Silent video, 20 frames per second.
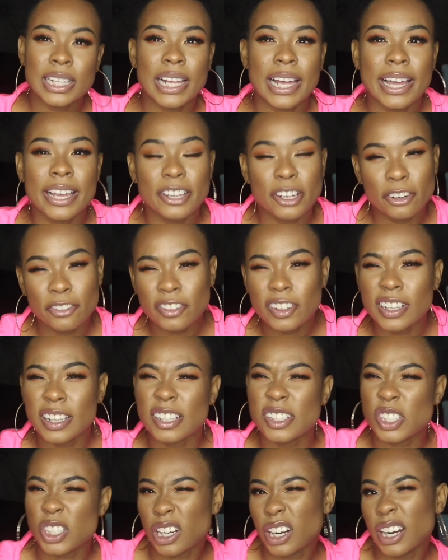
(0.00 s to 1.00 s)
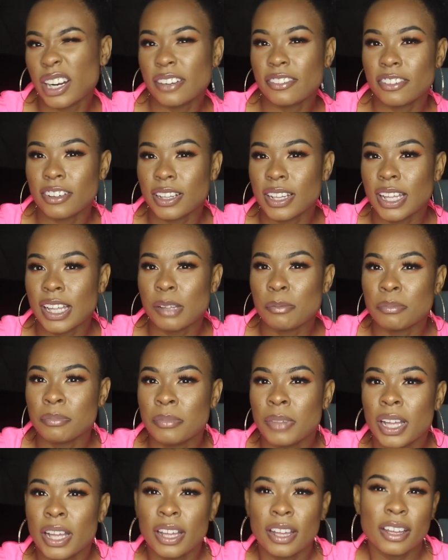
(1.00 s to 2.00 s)
like you're feeling sorry for them,
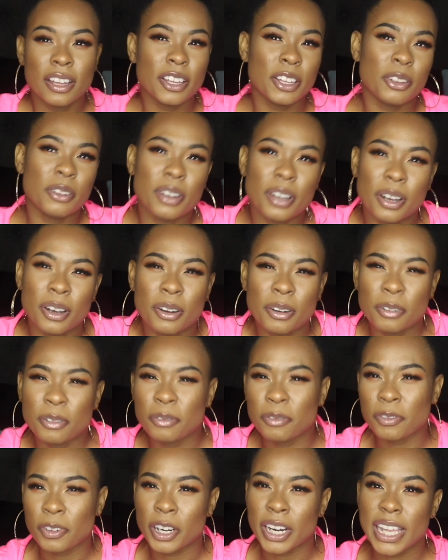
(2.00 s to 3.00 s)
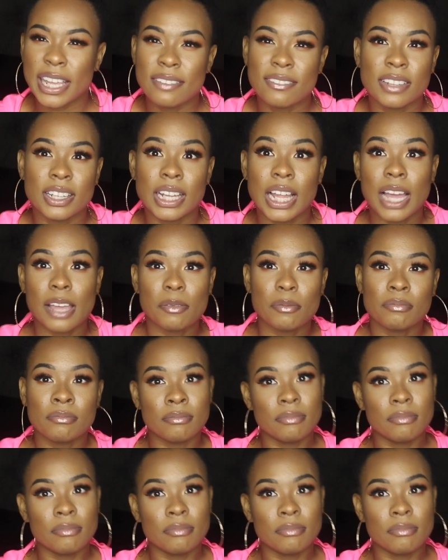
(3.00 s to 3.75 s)
you know, for even like